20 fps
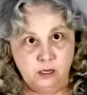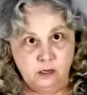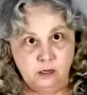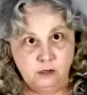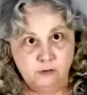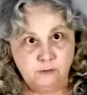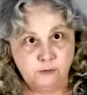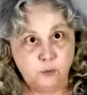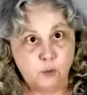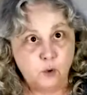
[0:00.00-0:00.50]

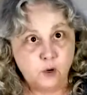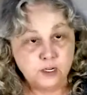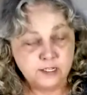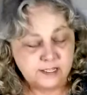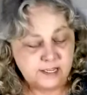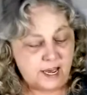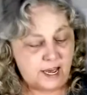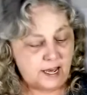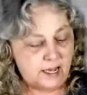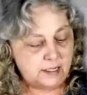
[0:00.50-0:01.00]
4
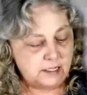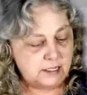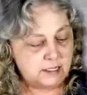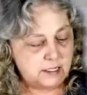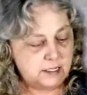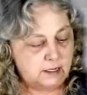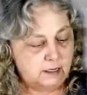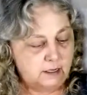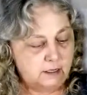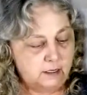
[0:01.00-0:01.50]
sets,
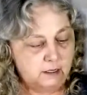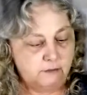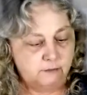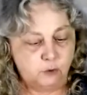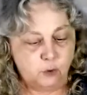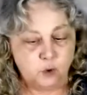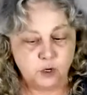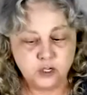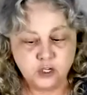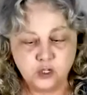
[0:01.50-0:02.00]

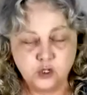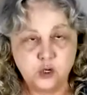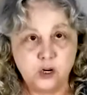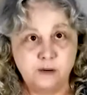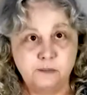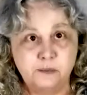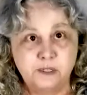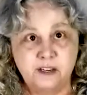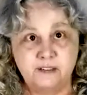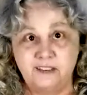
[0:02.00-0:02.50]
4
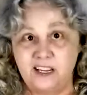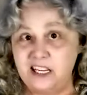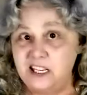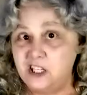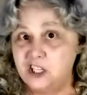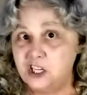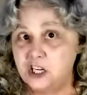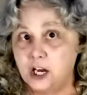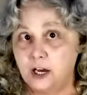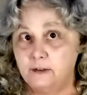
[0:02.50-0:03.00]
strips of
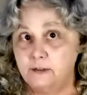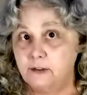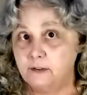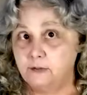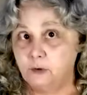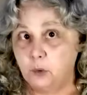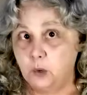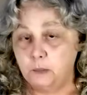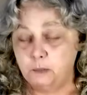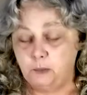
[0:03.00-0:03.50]
each of the
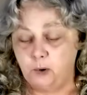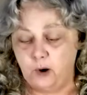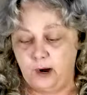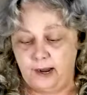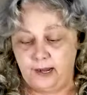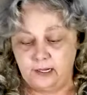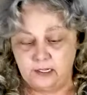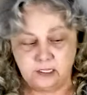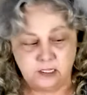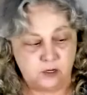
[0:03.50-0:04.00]
4
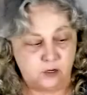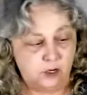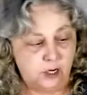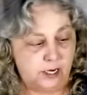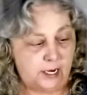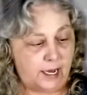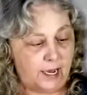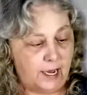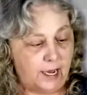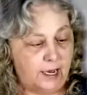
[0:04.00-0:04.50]
prints. So you're going
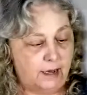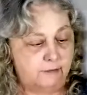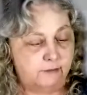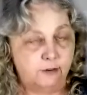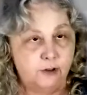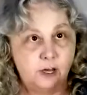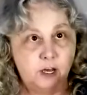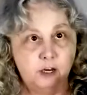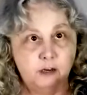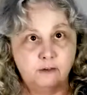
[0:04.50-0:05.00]
to have
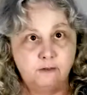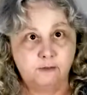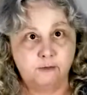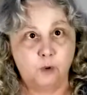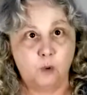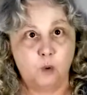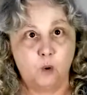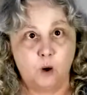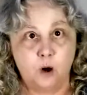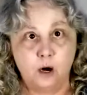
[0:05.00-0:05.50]

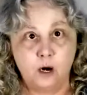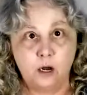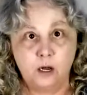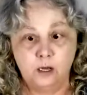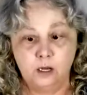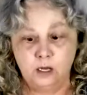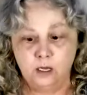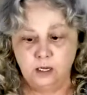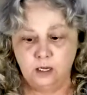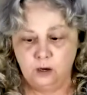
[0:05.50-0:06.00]
4
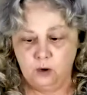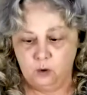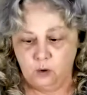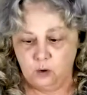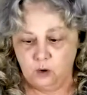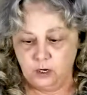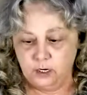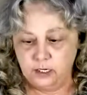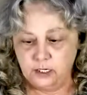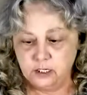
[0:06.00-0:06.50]

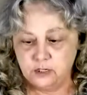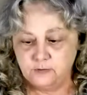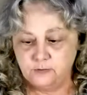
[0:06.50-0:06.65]
orange,